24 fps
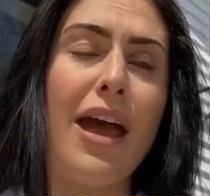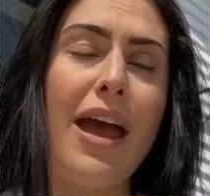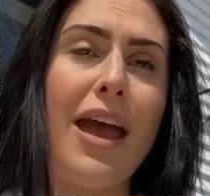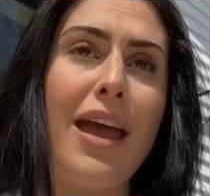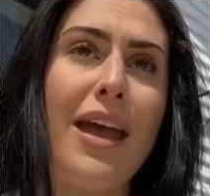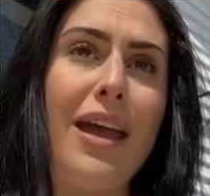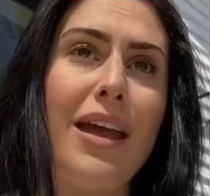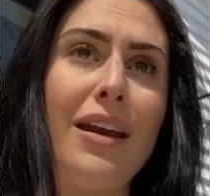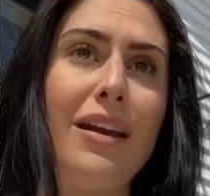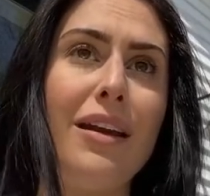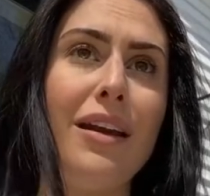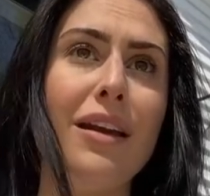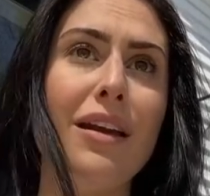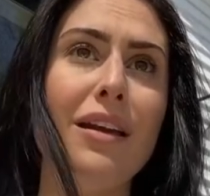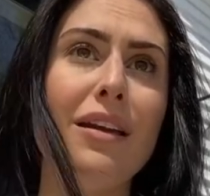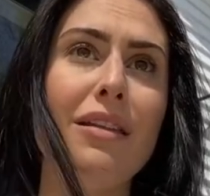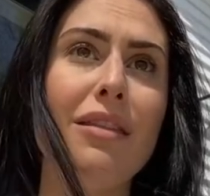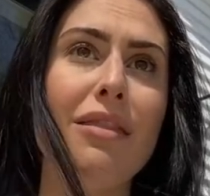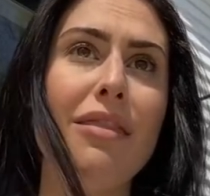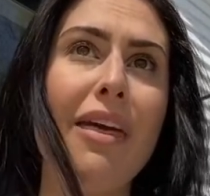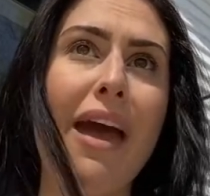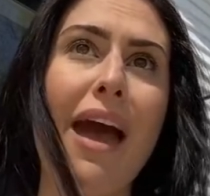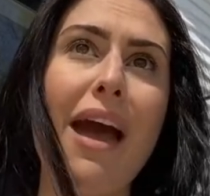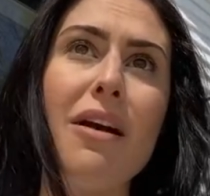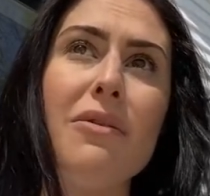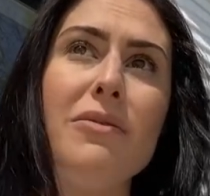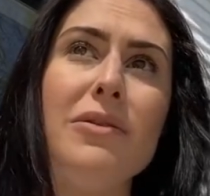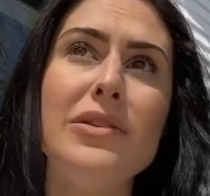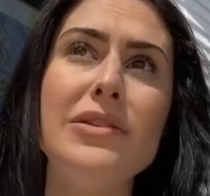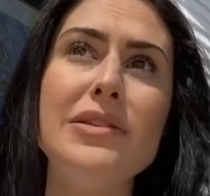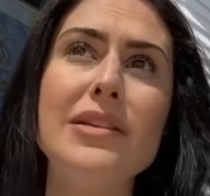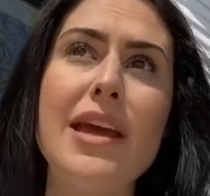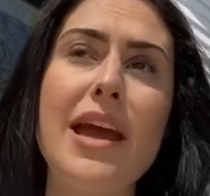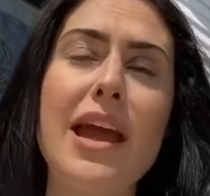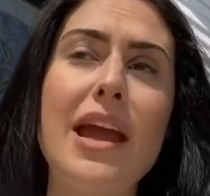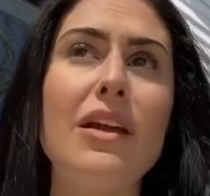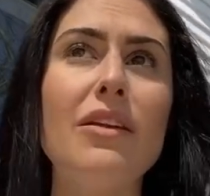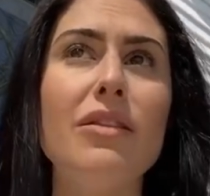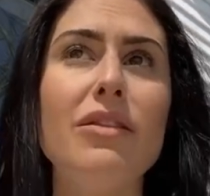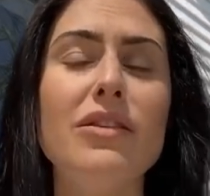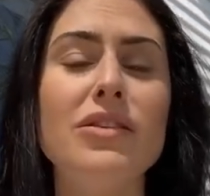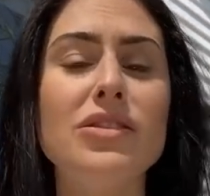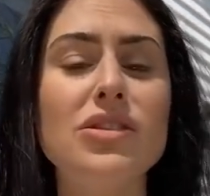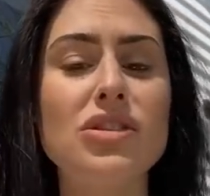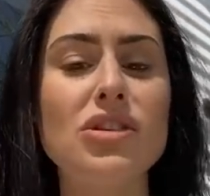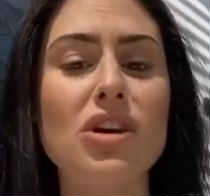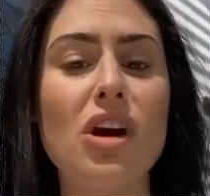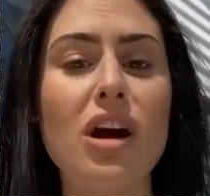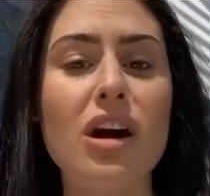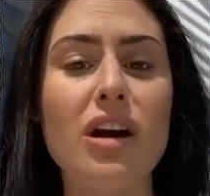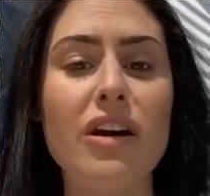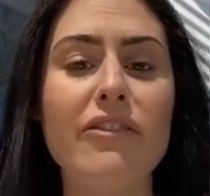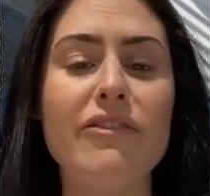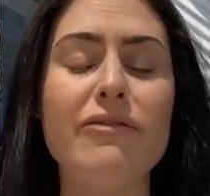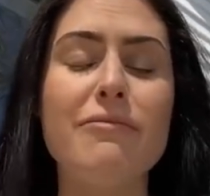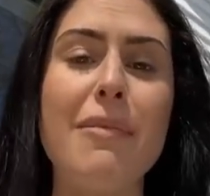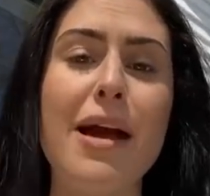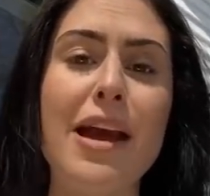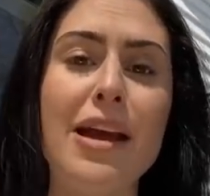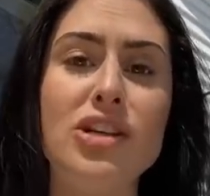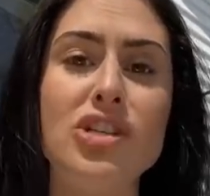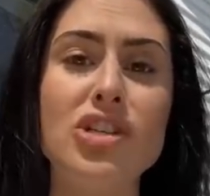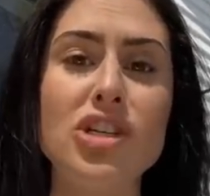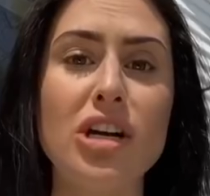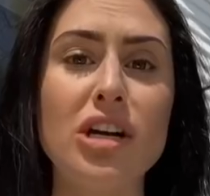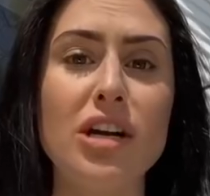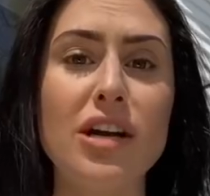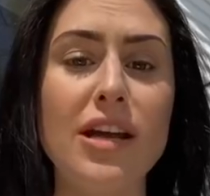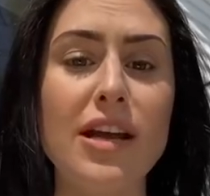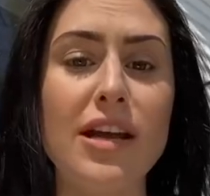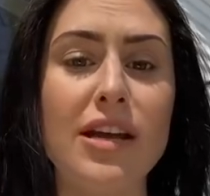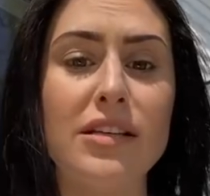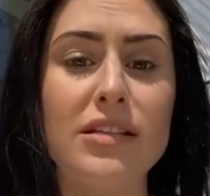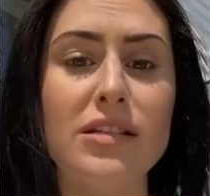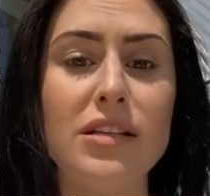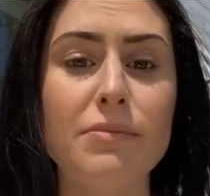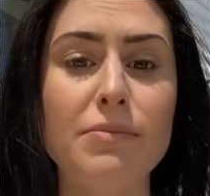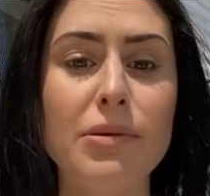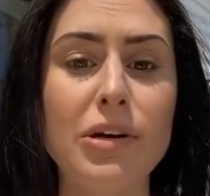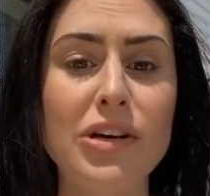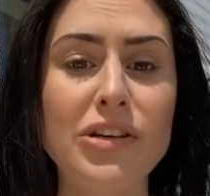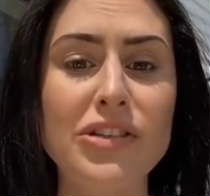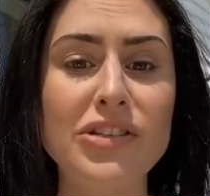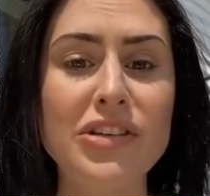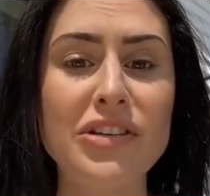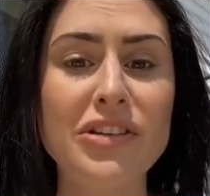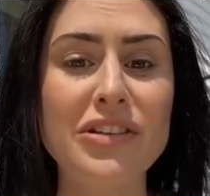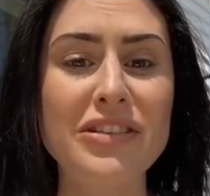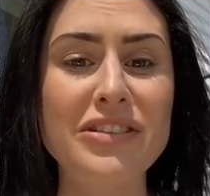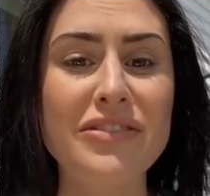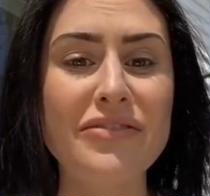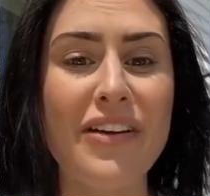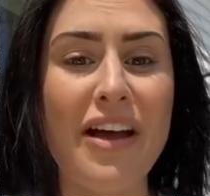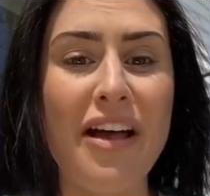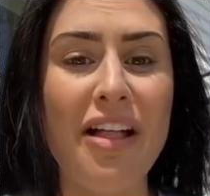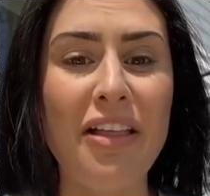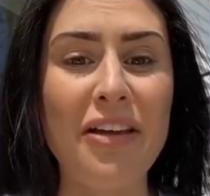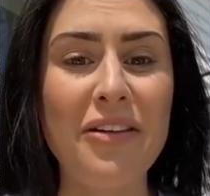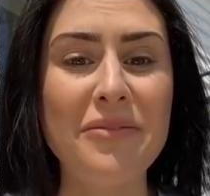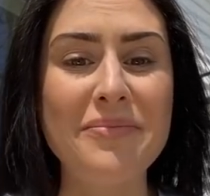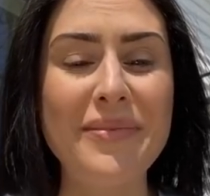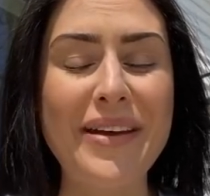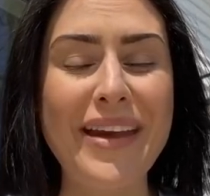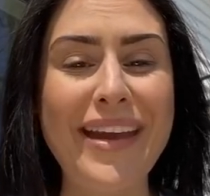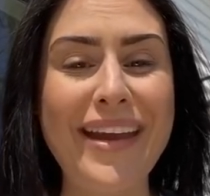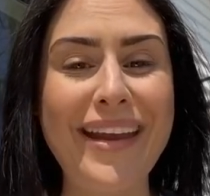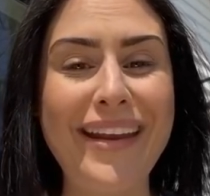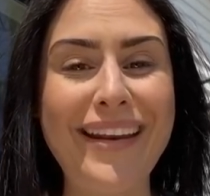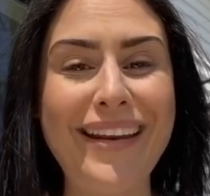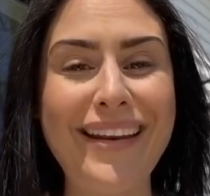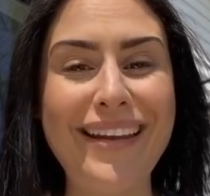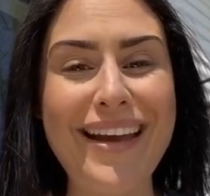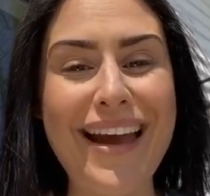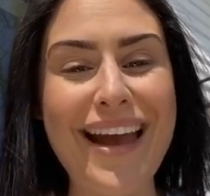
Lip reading: And that was like the start of my journey into personal development.